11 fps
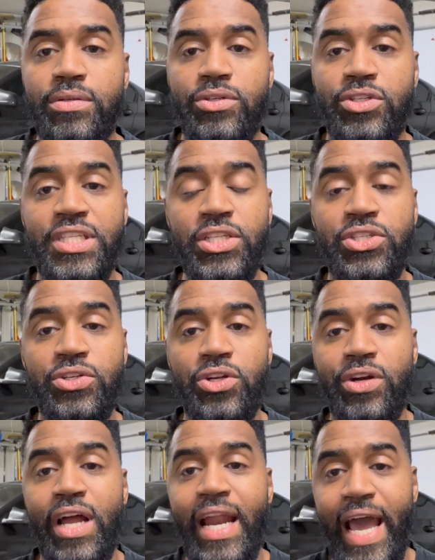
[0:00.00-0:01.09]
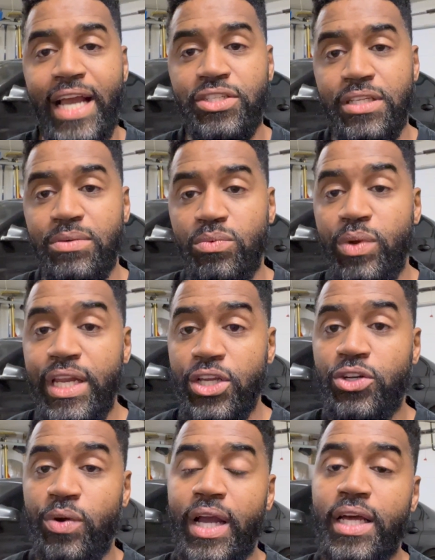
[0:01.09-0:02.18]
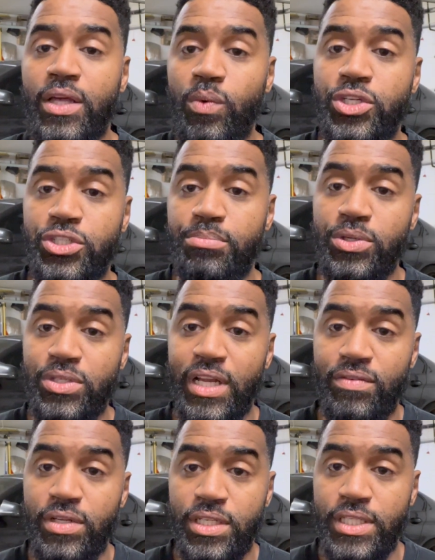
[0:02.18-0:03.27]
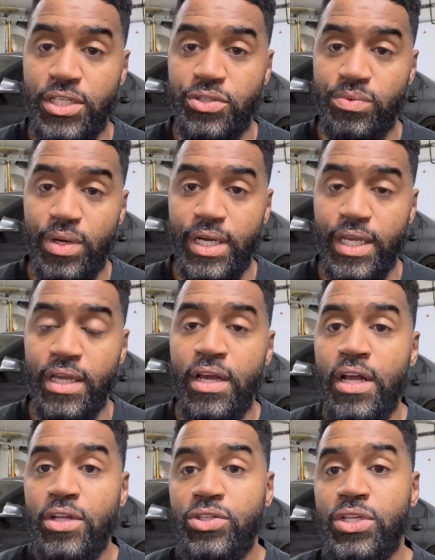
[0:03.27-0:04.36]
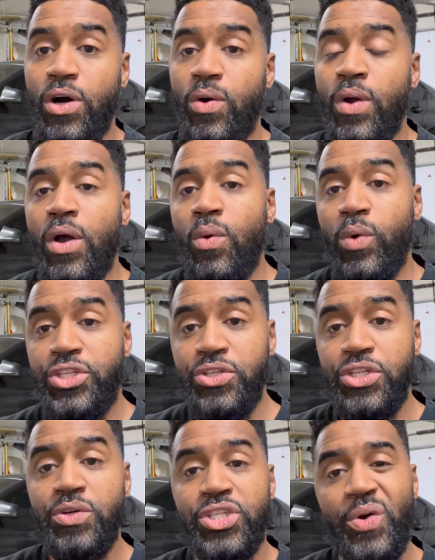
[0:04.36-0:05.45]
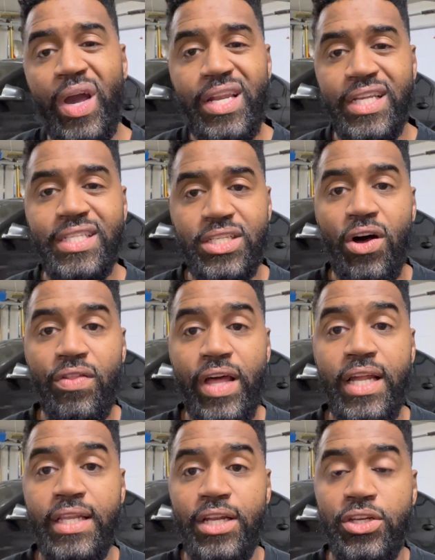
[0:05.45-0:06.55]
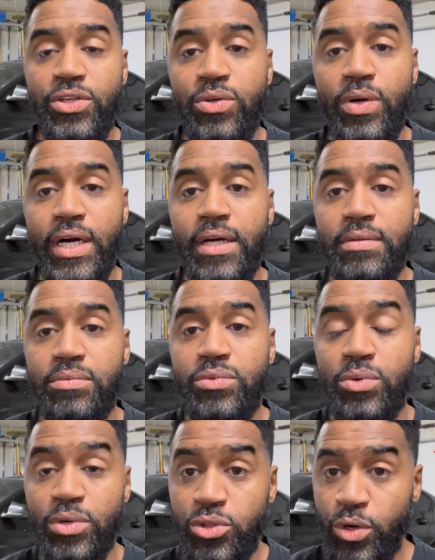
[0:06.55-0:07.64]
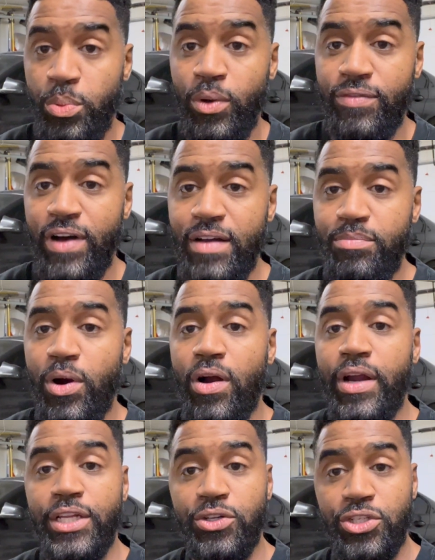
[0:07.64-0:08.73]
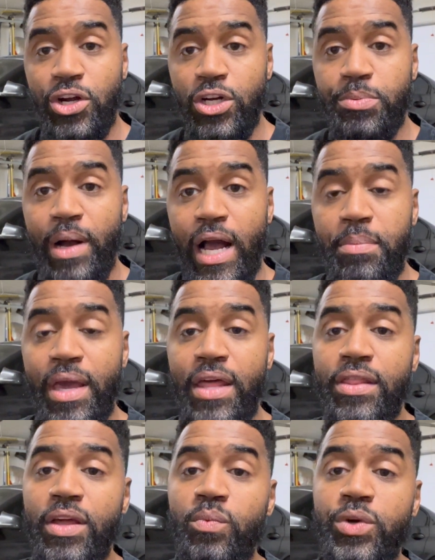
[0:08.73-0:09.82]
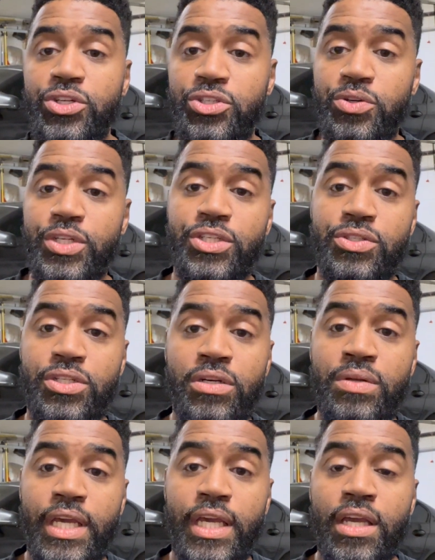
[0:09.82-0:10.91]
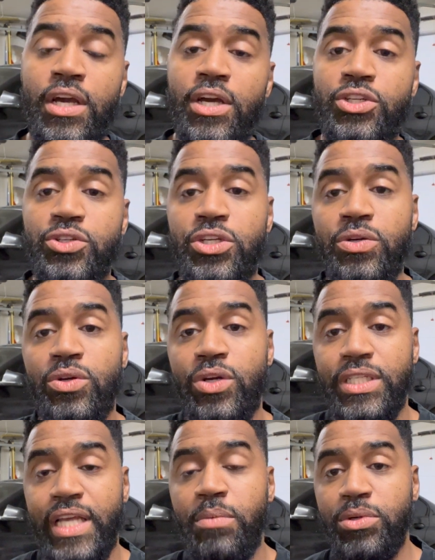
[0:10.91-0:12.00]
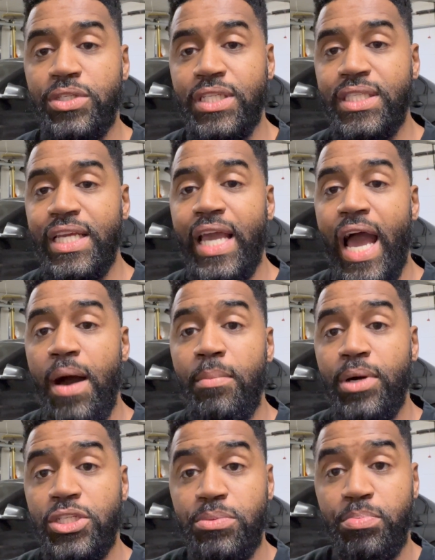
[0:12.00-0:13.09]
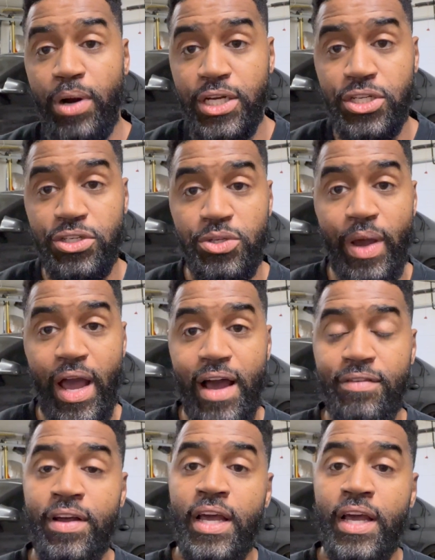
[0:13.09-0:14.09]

sensors are not actually reading correctly what your boost level is that you're running. So what you do is you go ahead and install that new 3.5 bar in your charge pipe. And then when you're doing your tuning, your tuner is able to see how much pressure you have